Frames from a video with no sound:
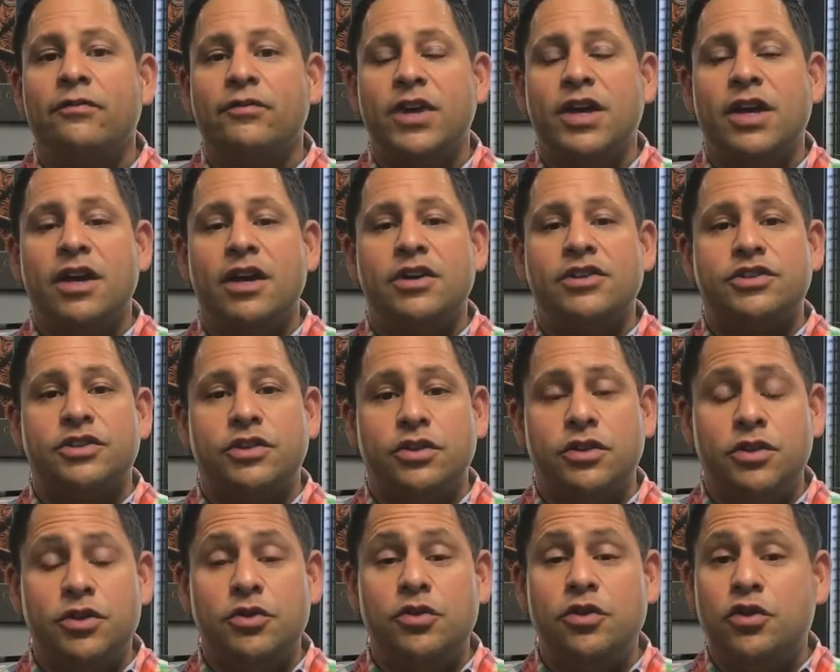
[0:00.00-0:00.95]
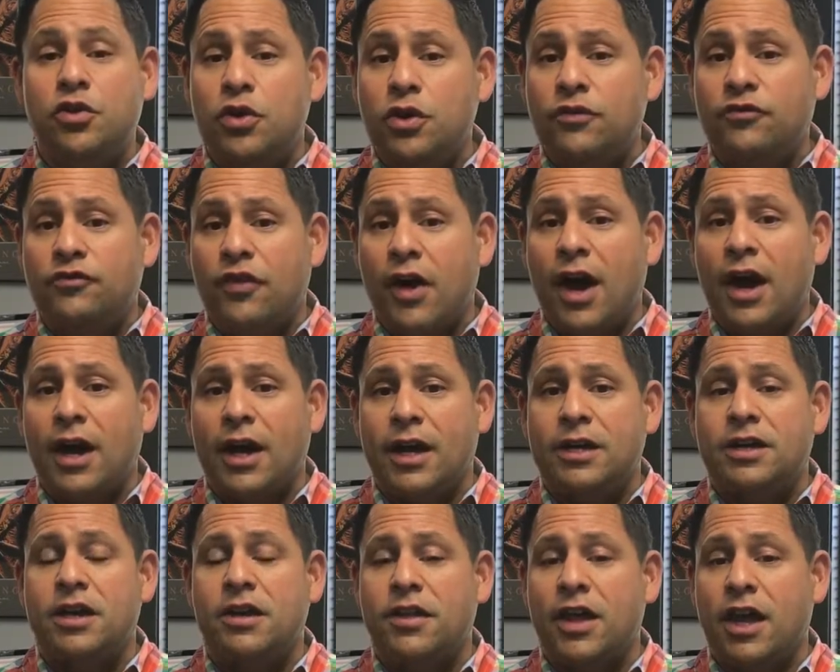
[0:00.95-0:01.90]
because you could
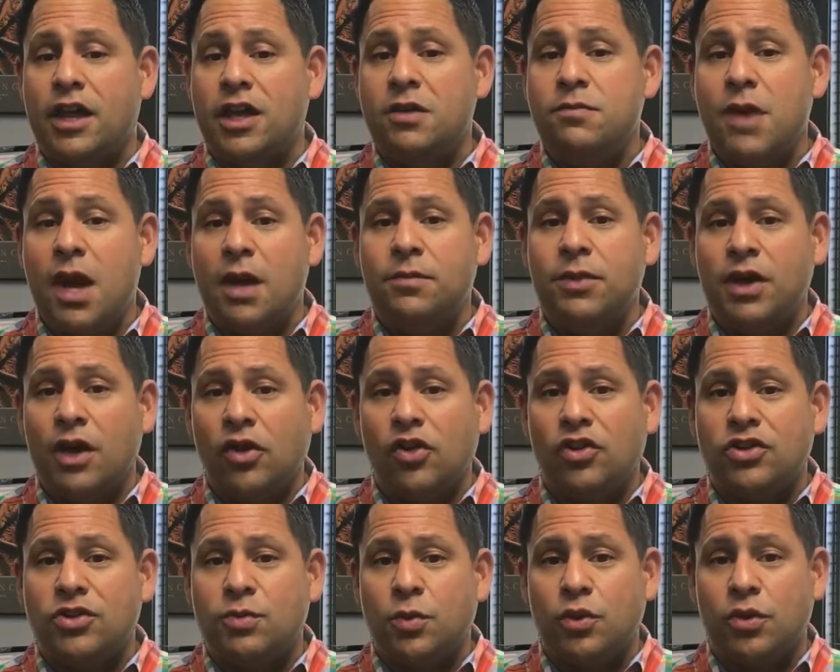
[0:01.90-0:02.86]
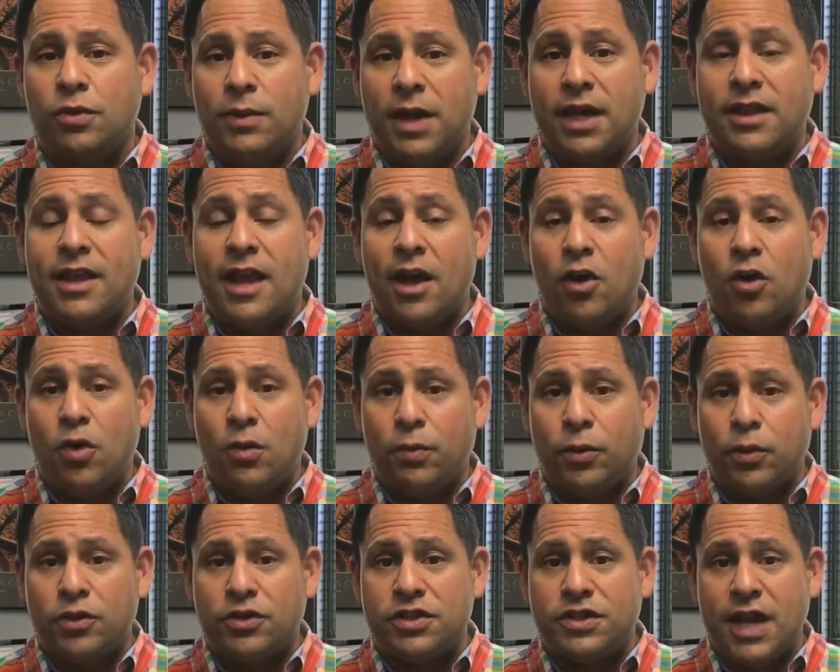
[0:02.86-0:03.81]
find that you may be eligible to make that home
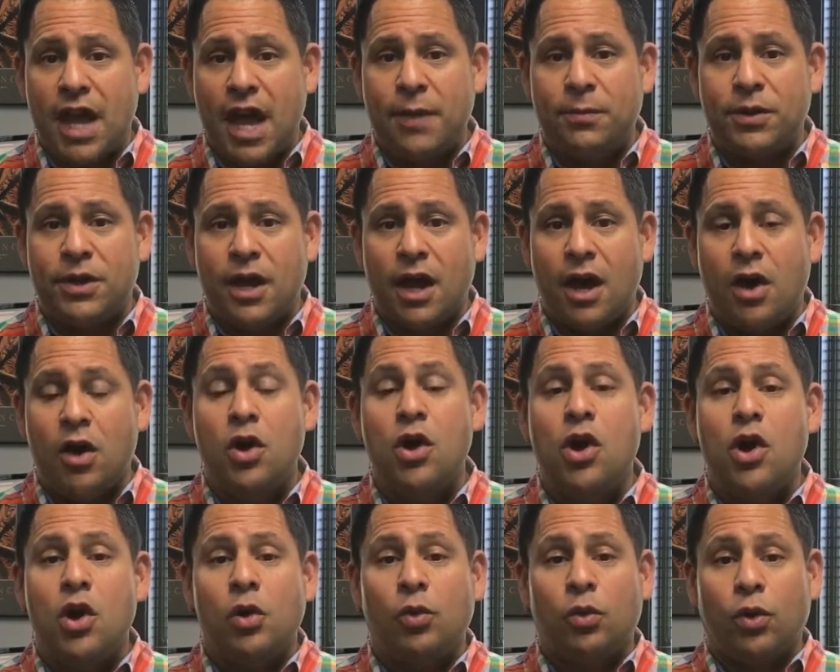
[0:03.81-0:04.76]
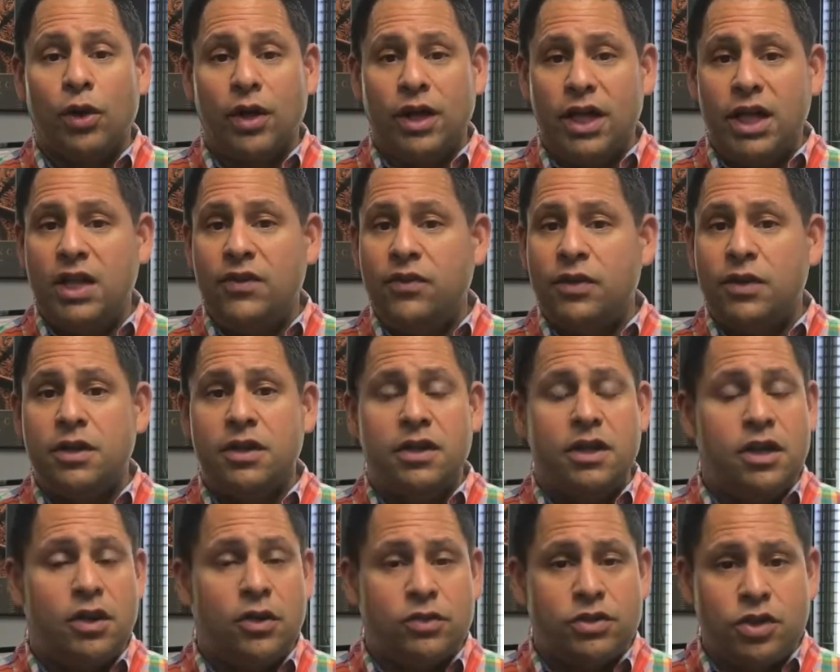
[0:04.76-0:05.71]
purchase happen now where even
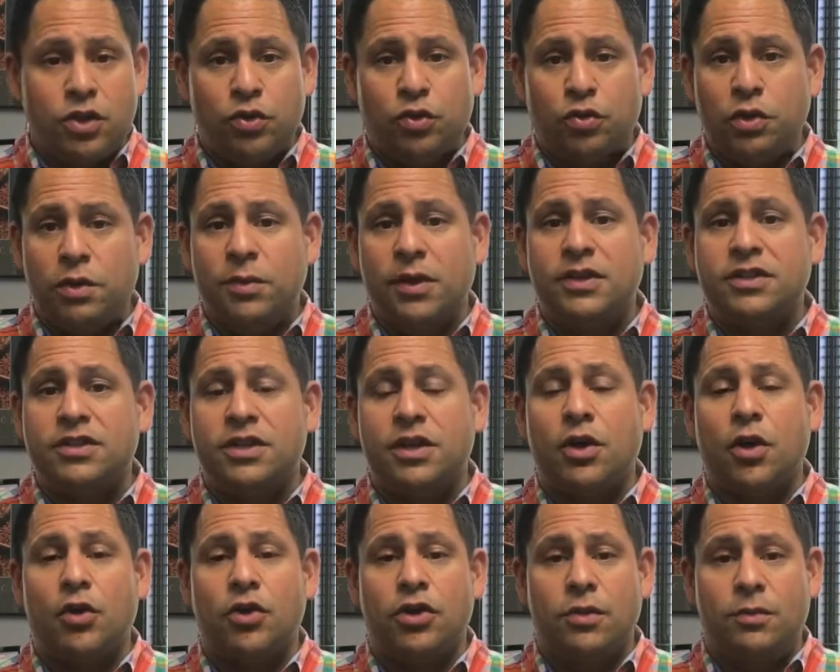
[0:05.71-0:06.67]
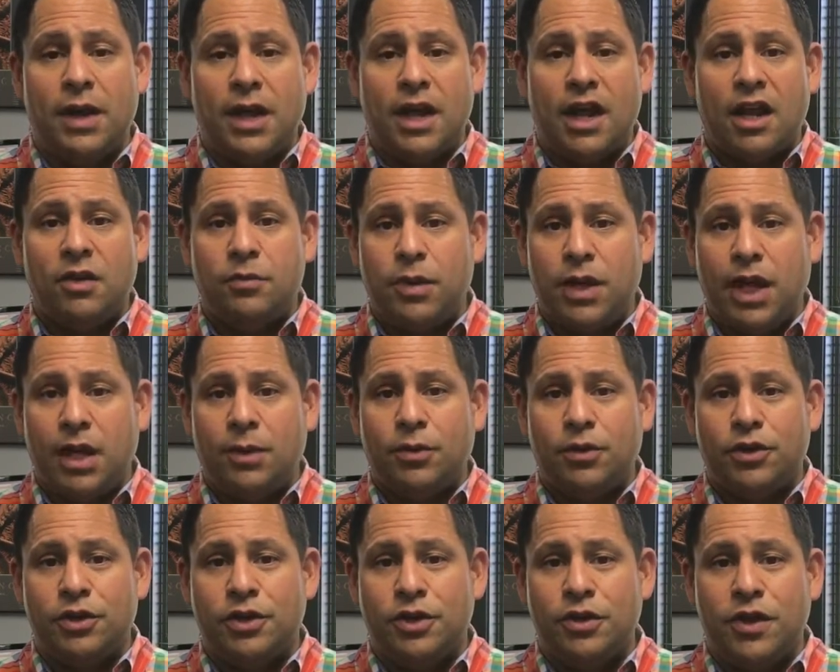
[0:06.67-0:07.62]
2-3 months ago you may not have been
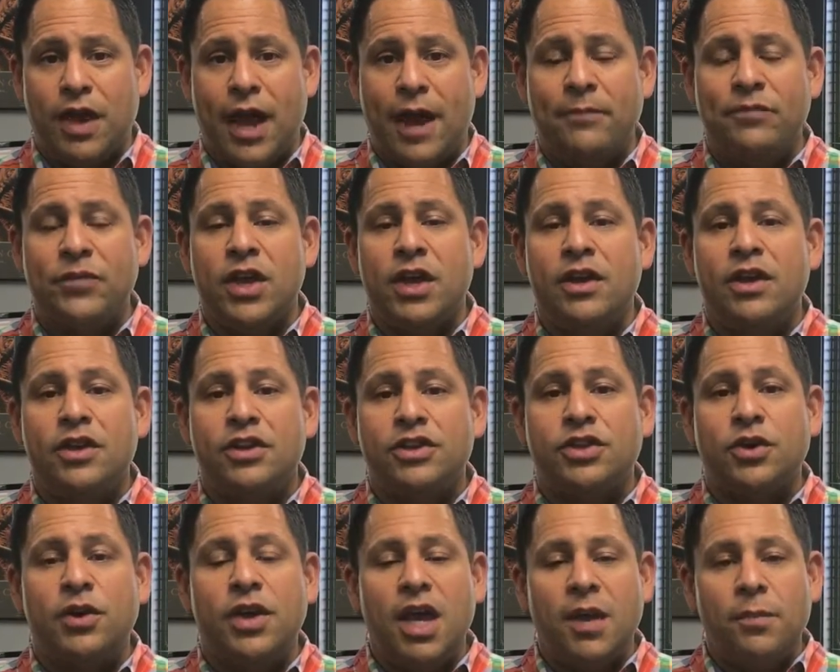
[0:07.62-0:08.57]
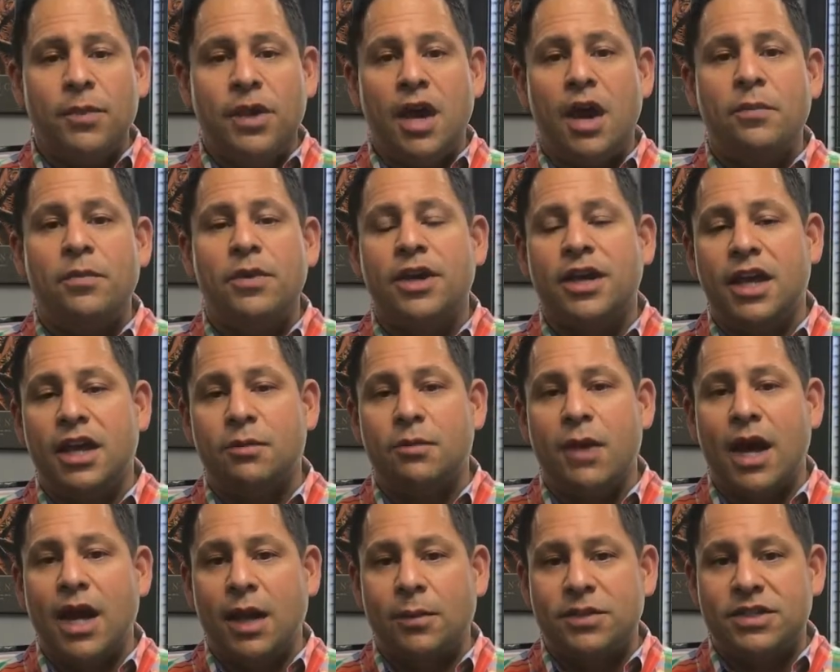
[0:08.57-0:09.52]
able to do that. So hit me up. Again,
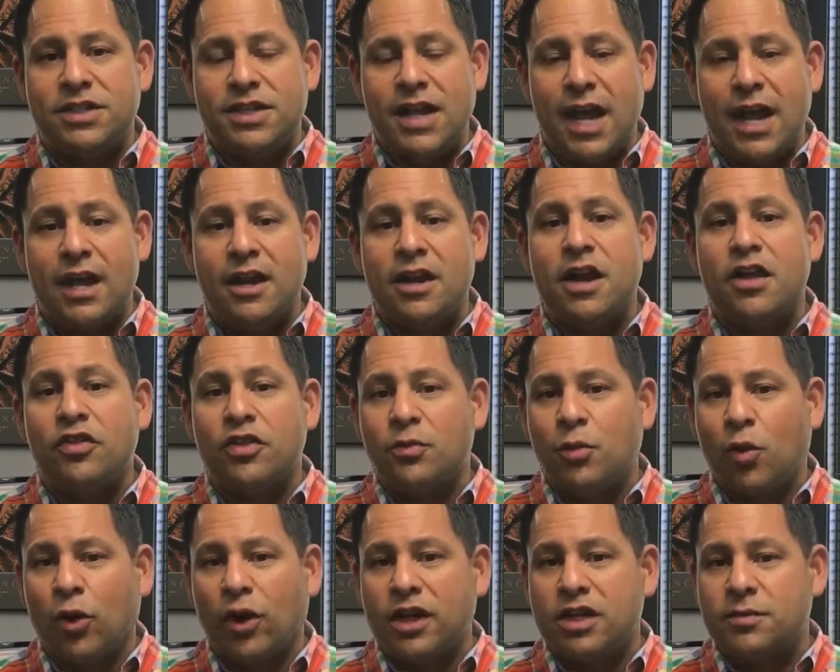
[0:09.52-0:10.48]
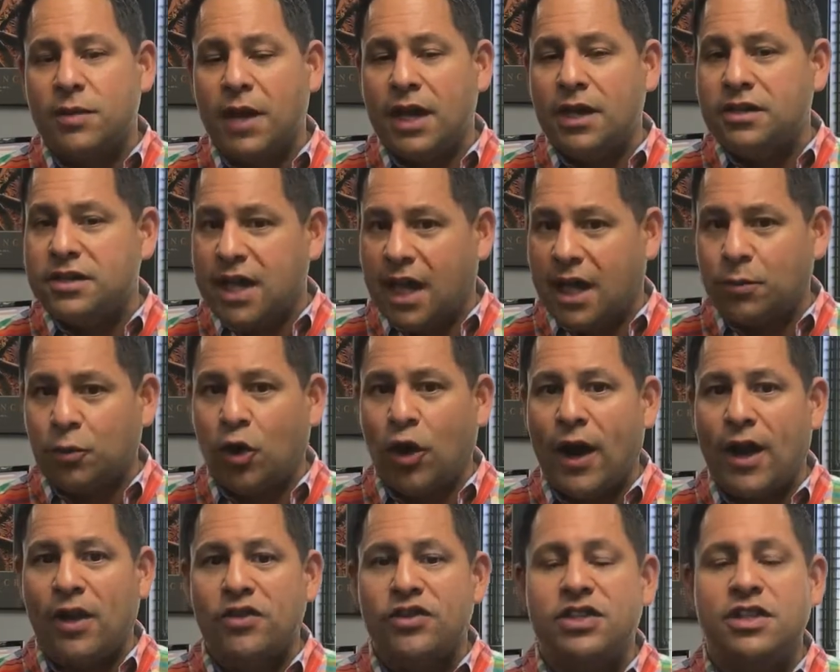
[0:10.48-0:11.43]
my name is Dan the Mortgage Man, Dan
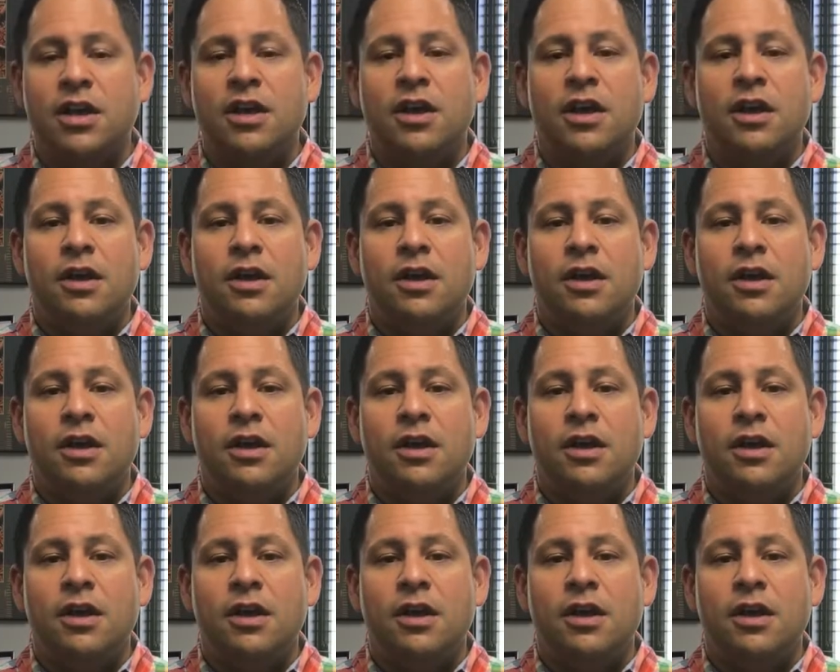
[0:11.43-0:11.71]
Morales.